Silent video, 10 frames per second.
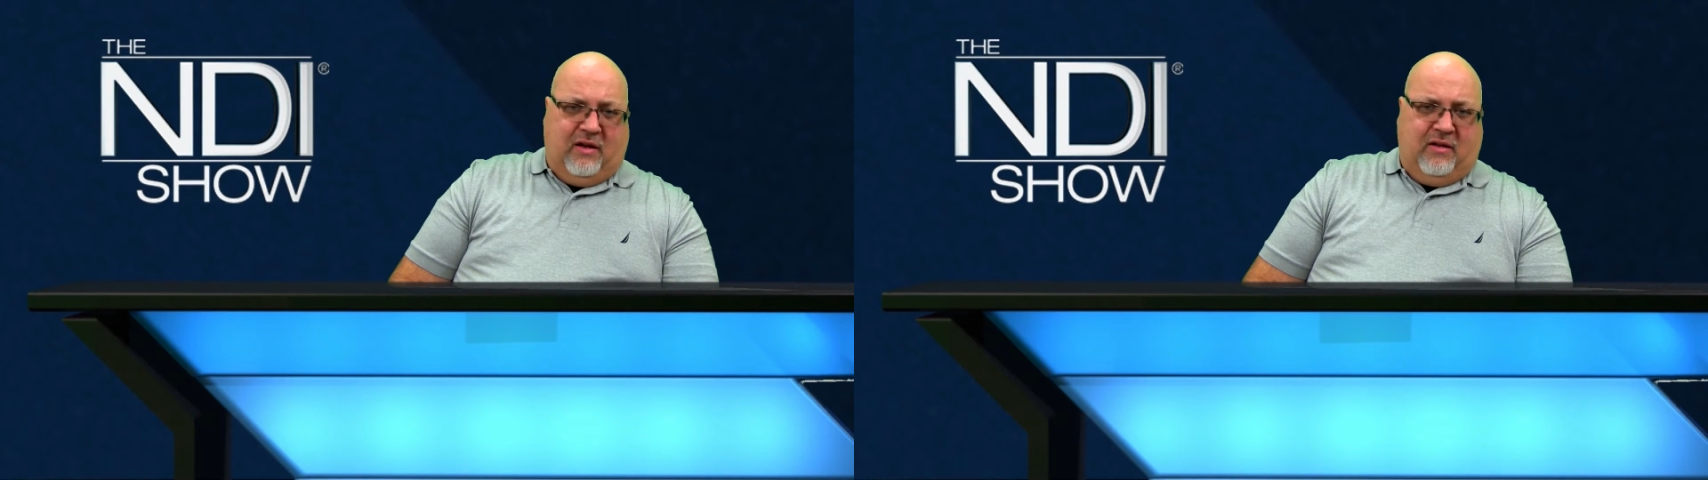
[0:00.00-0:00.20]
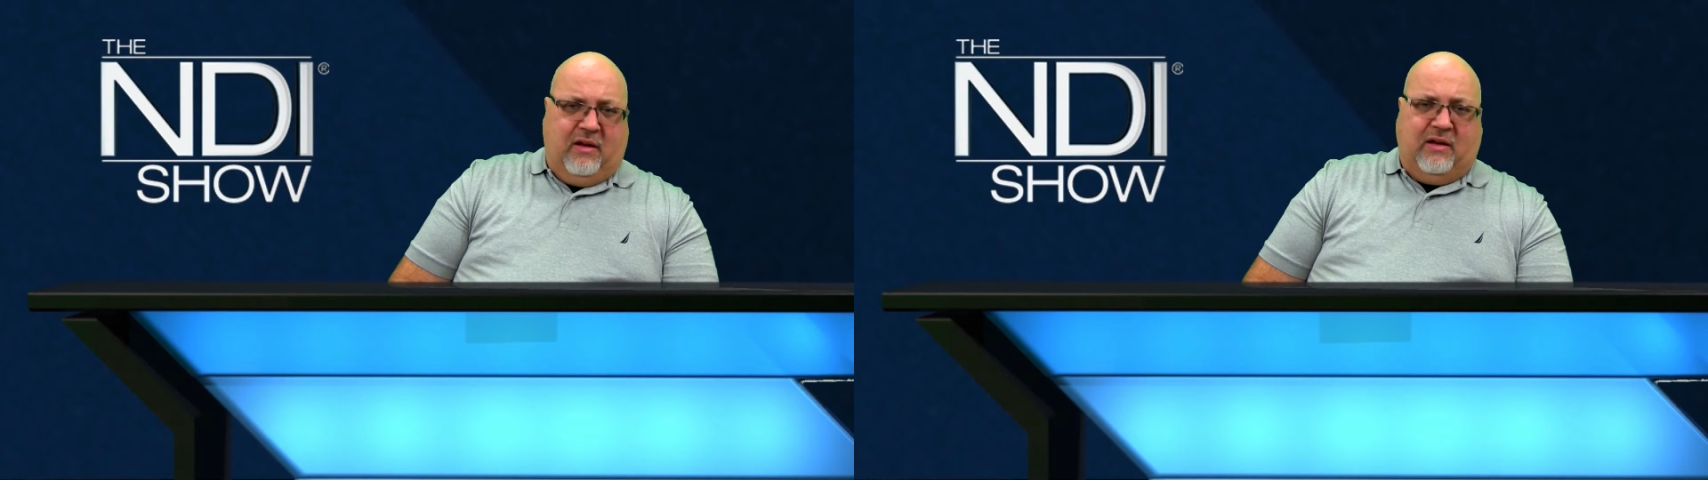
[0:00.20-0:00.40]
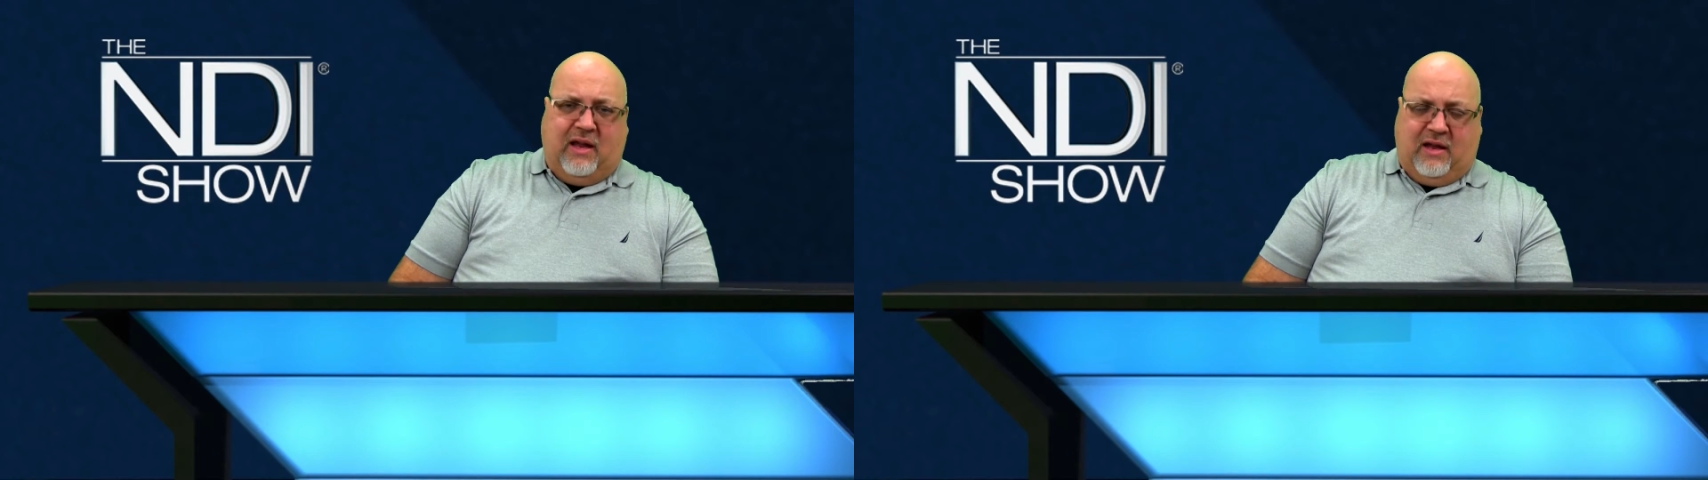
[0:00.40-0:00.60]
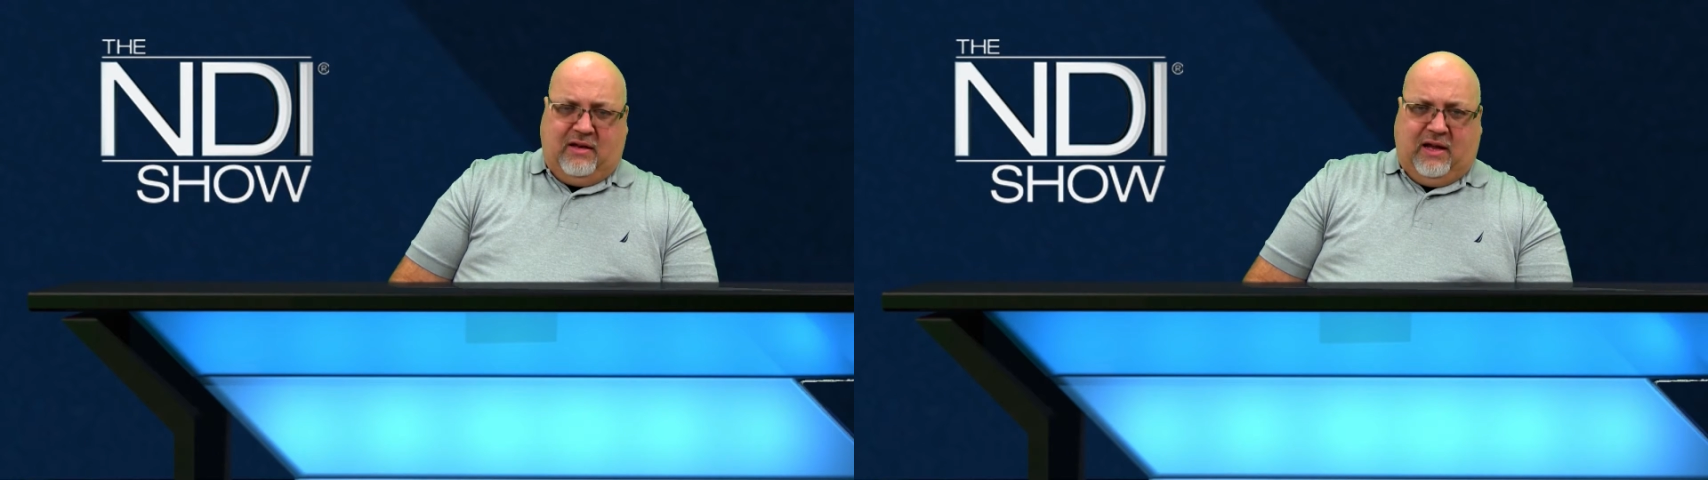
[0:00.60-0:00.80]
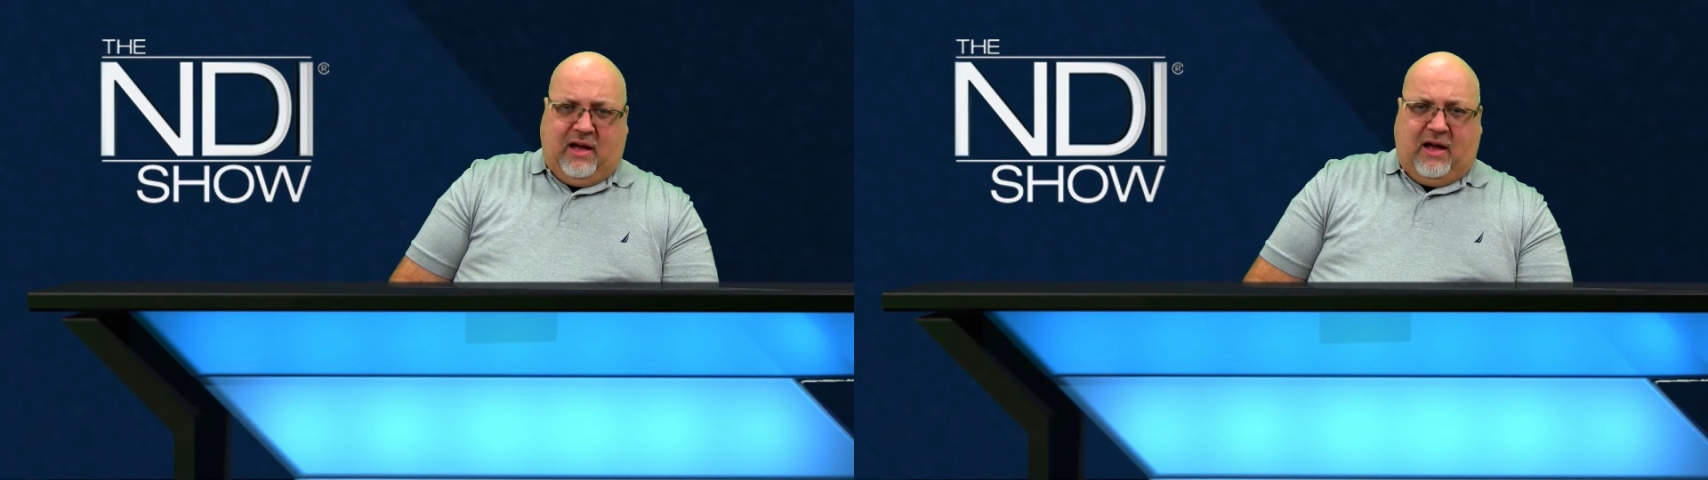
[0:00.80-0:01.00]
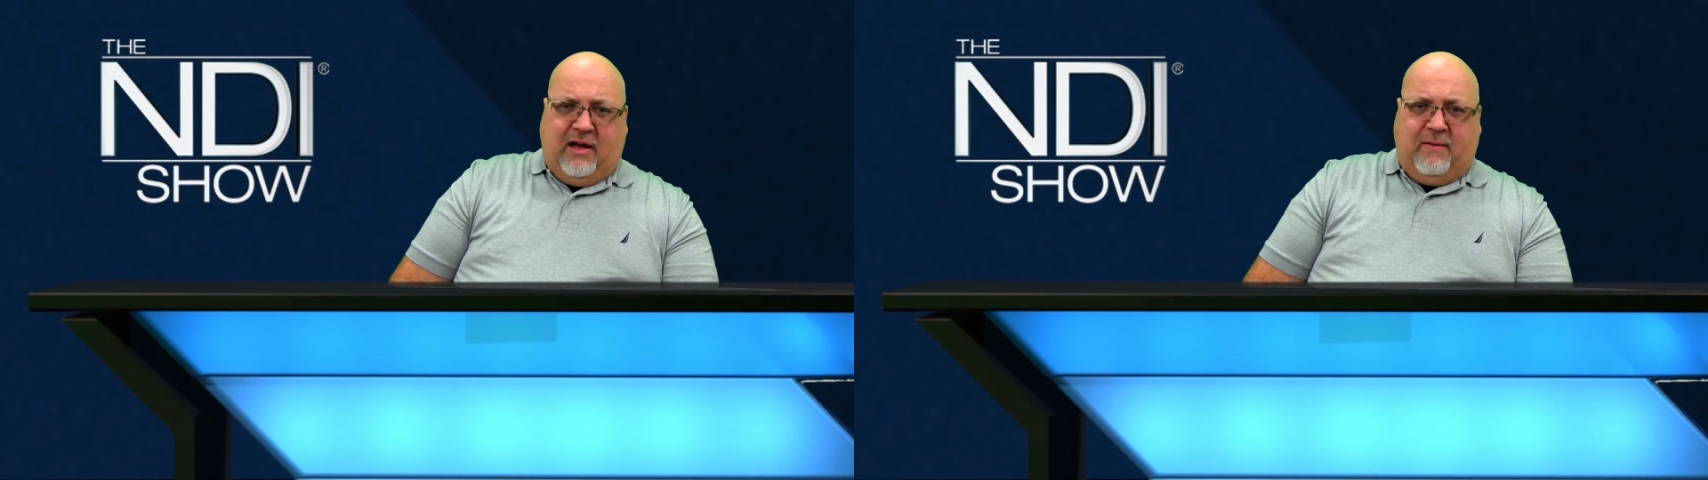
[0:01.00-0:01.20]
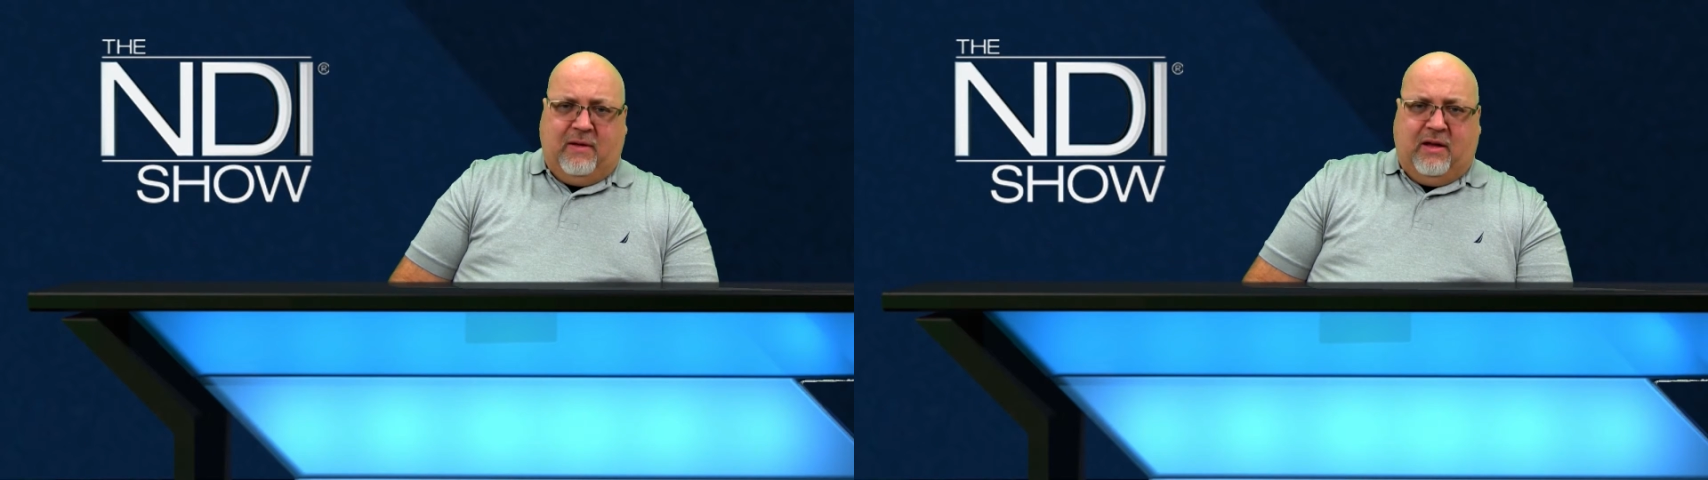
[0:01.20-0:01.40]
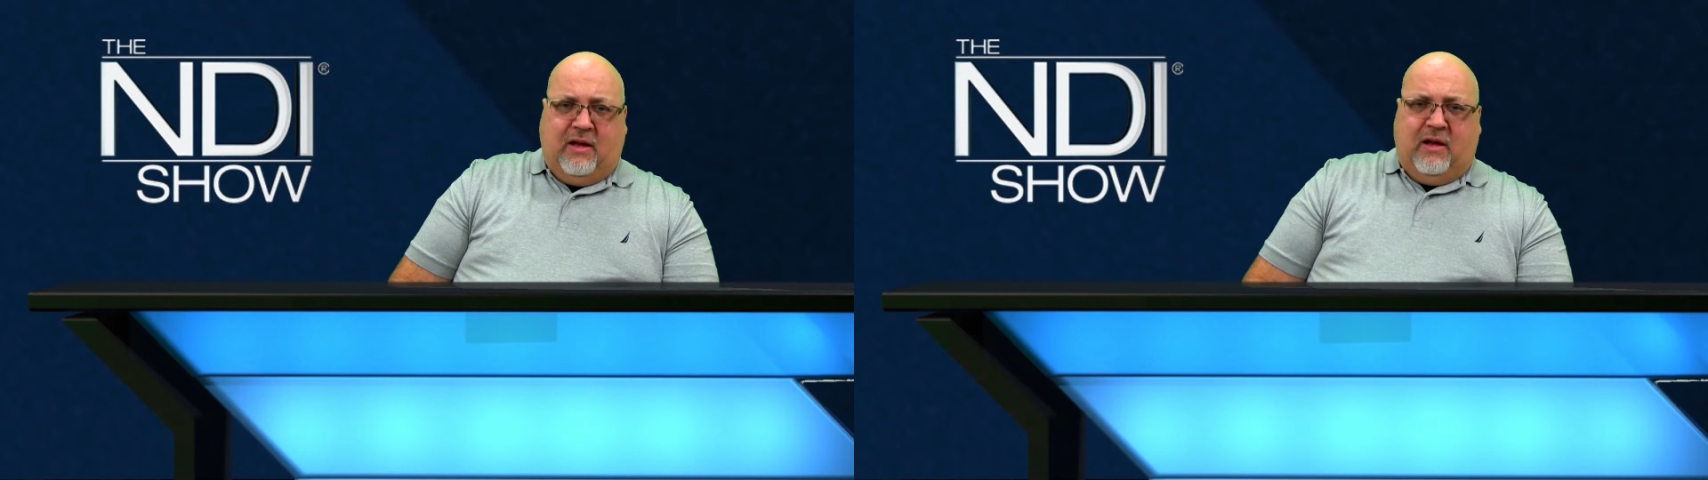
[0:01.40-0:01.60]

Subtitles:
in to NDI